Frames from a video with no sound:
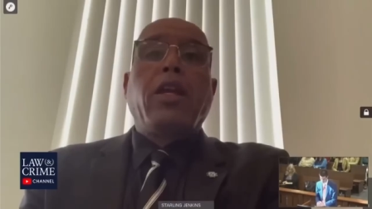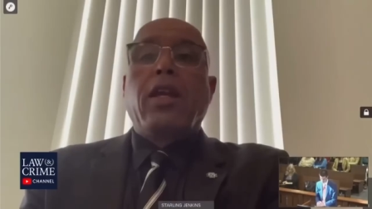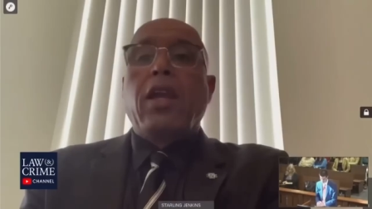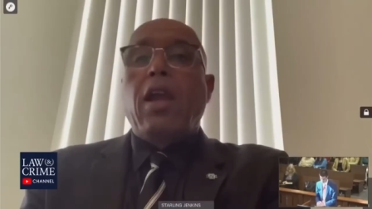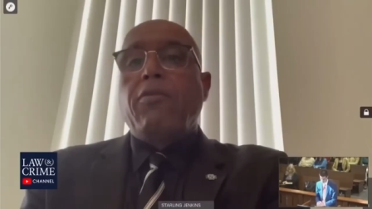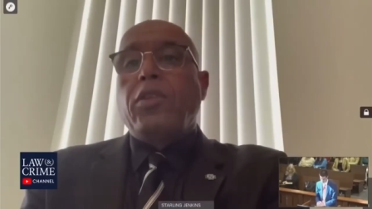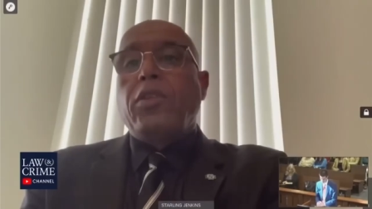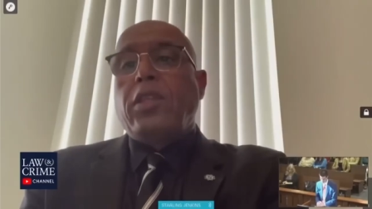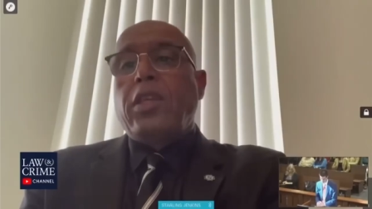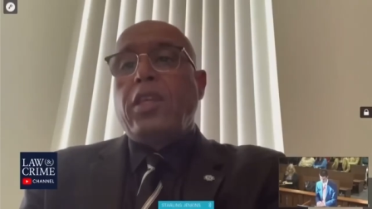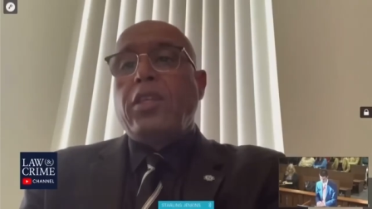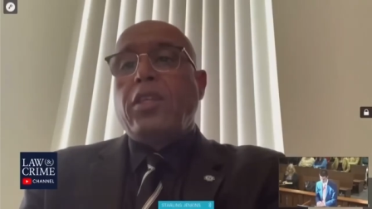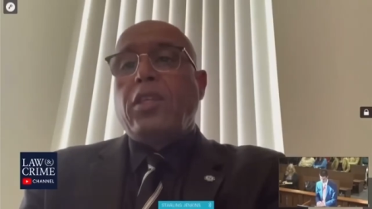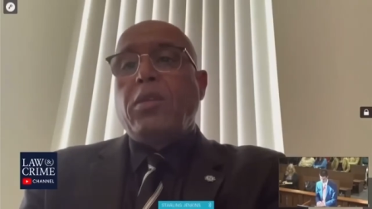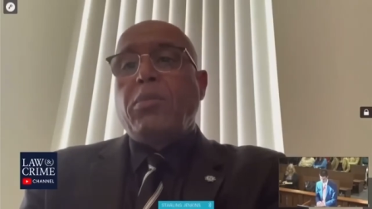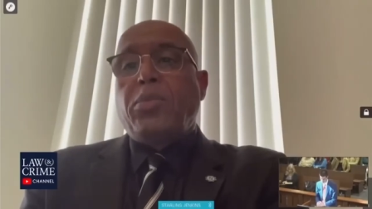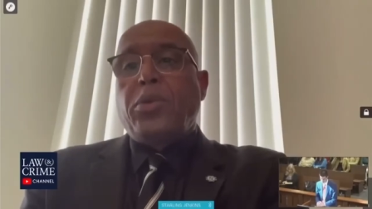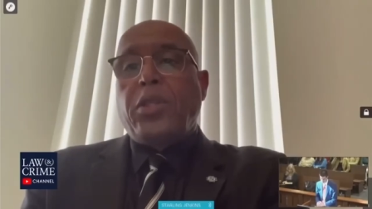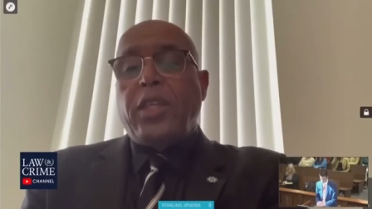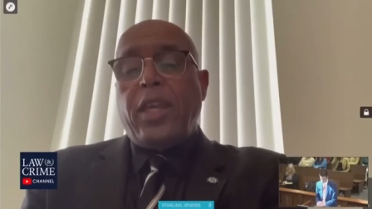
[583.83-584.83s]
We had a
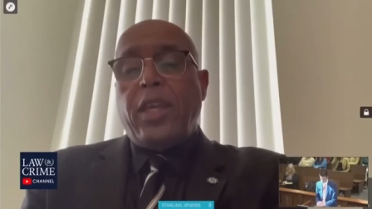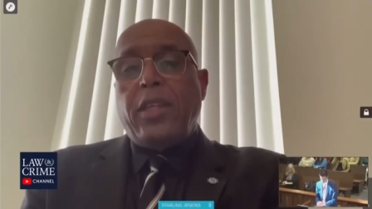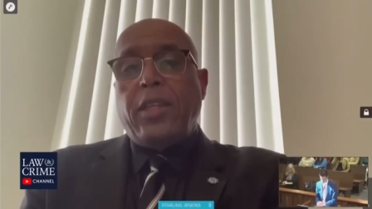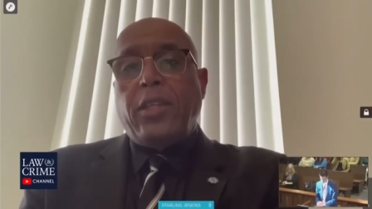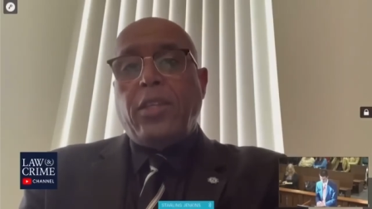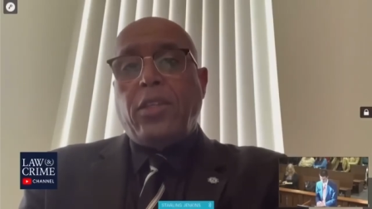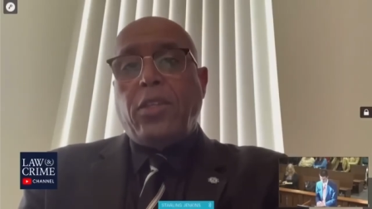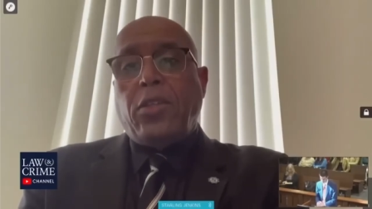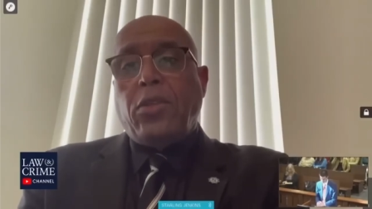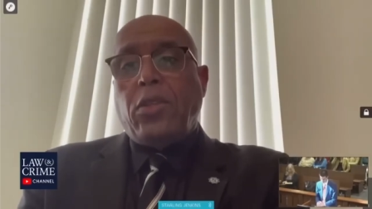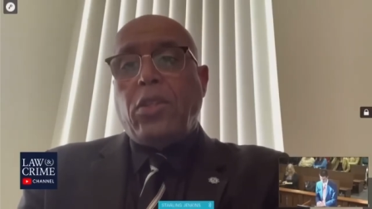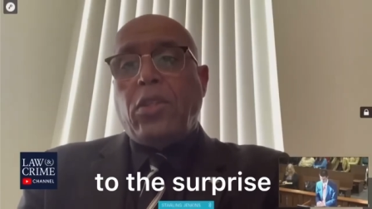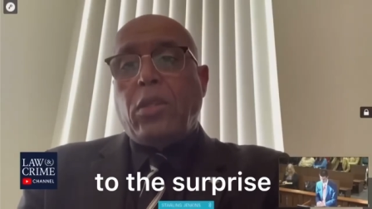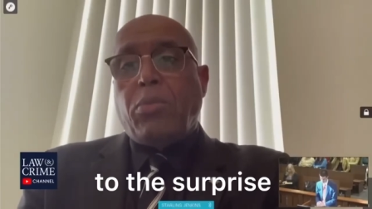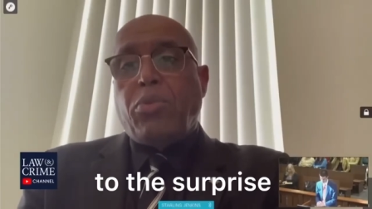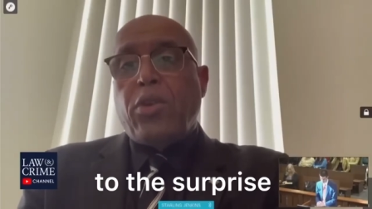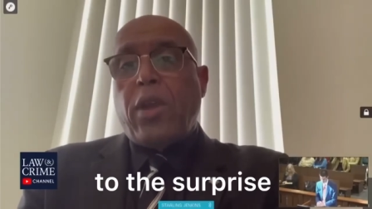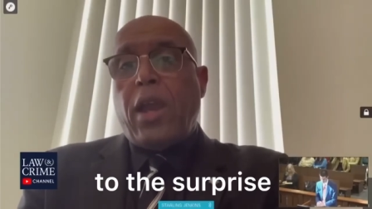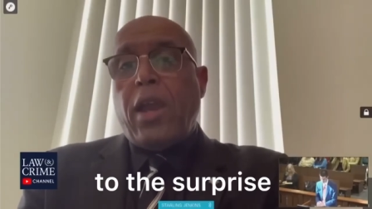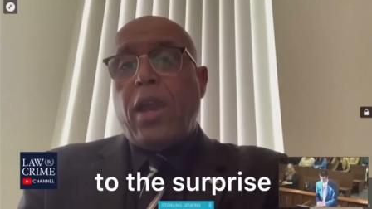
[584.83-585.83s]
conversation pertaining to
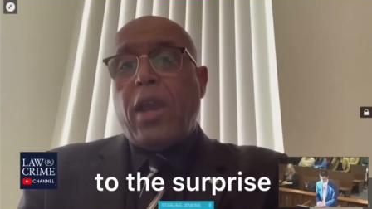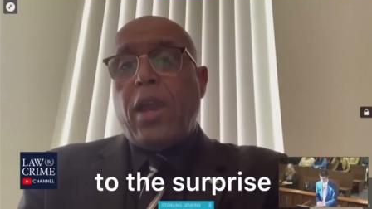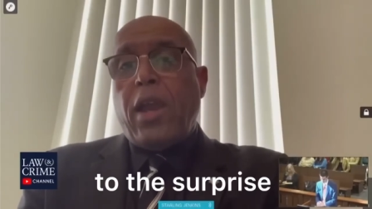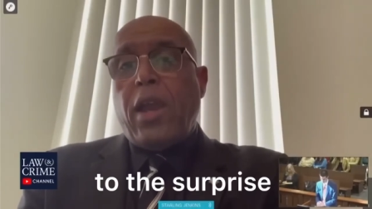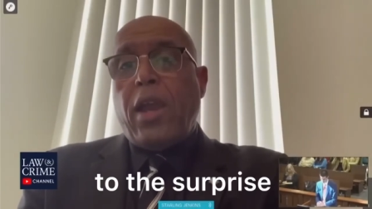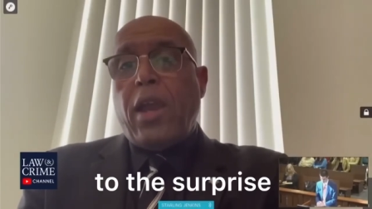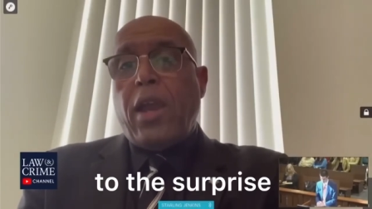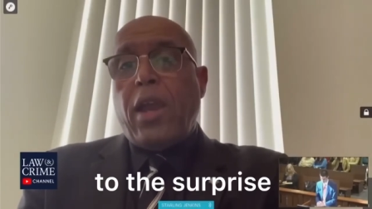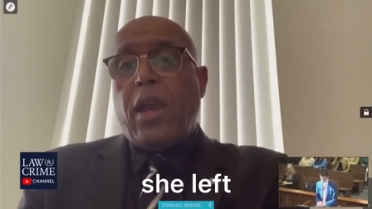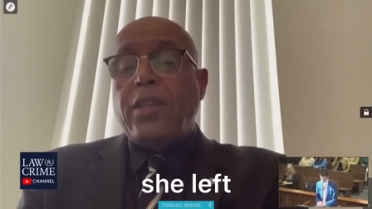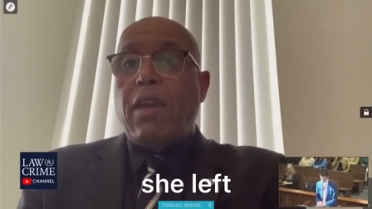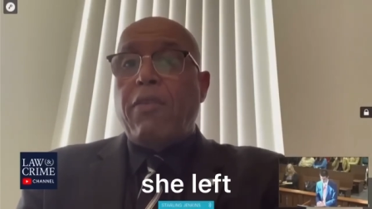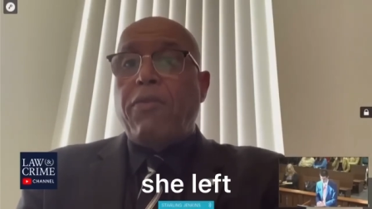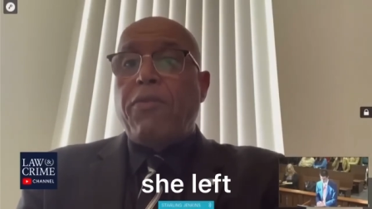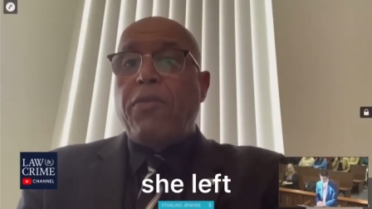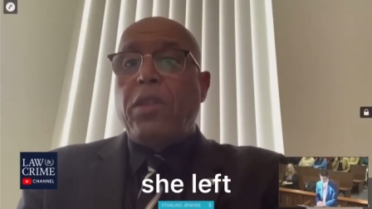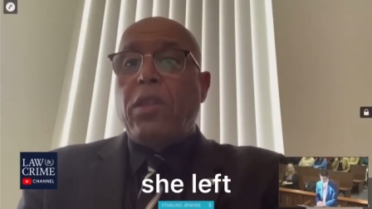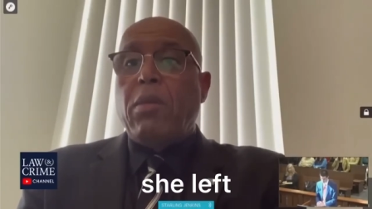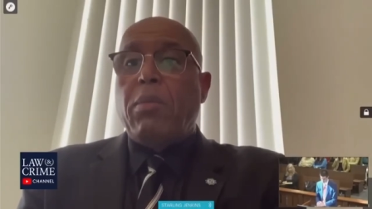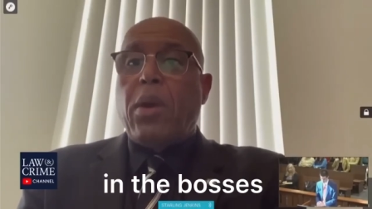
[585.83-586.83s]
the surprise she
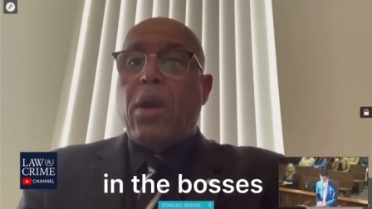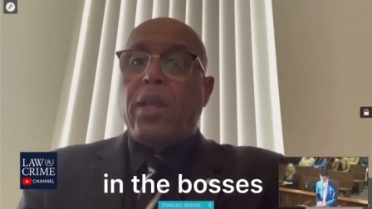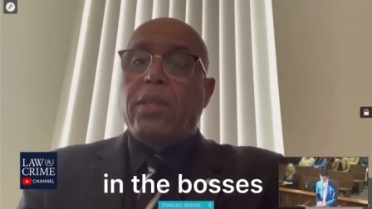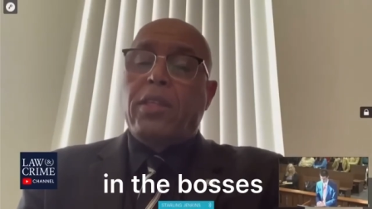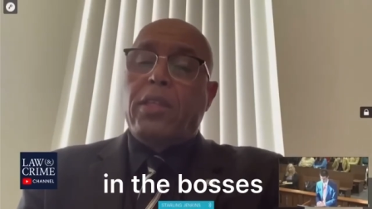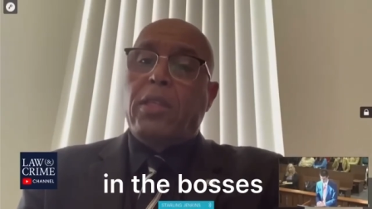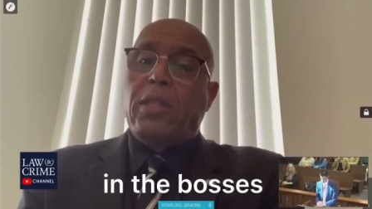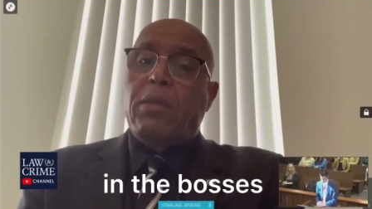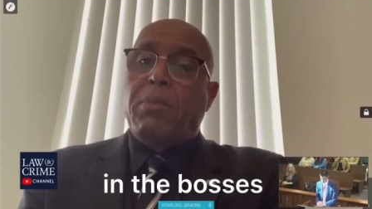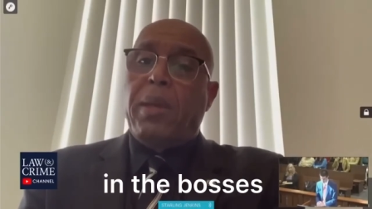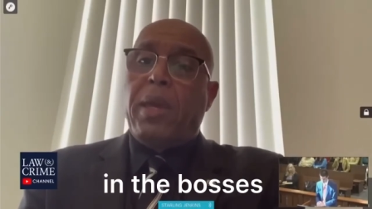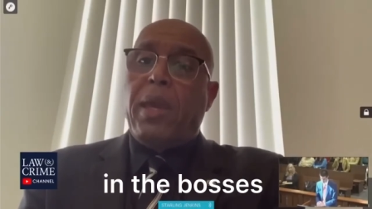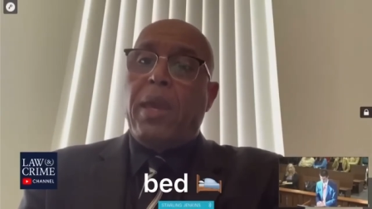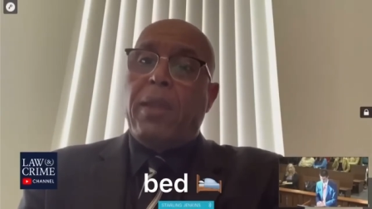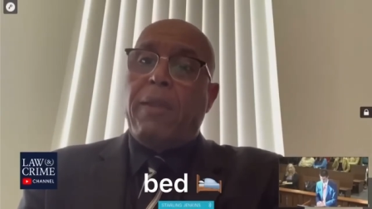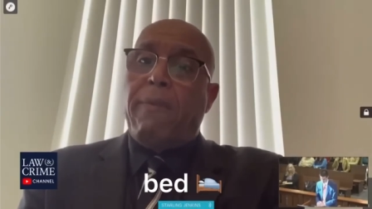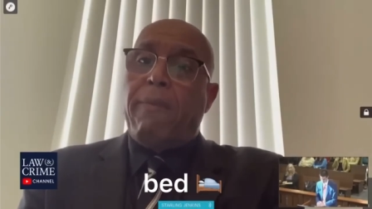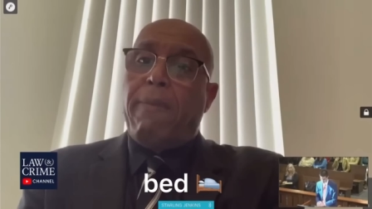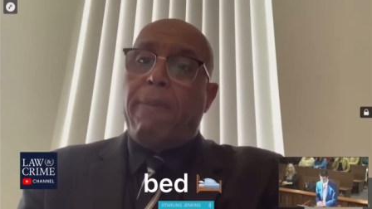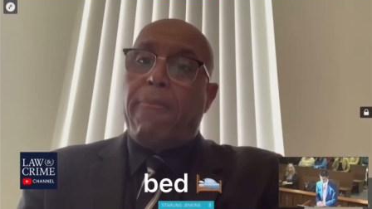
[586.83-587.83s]
left in the boss's
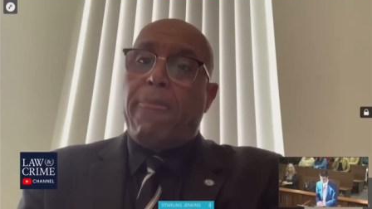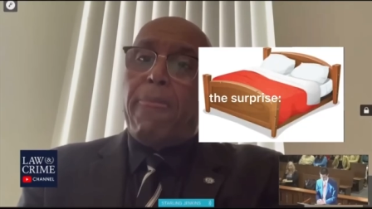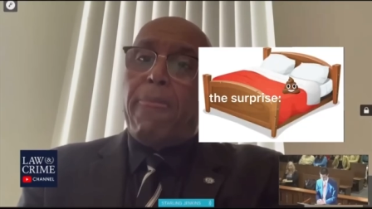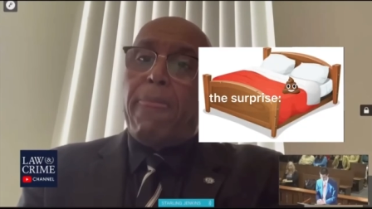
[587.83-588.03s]
bed.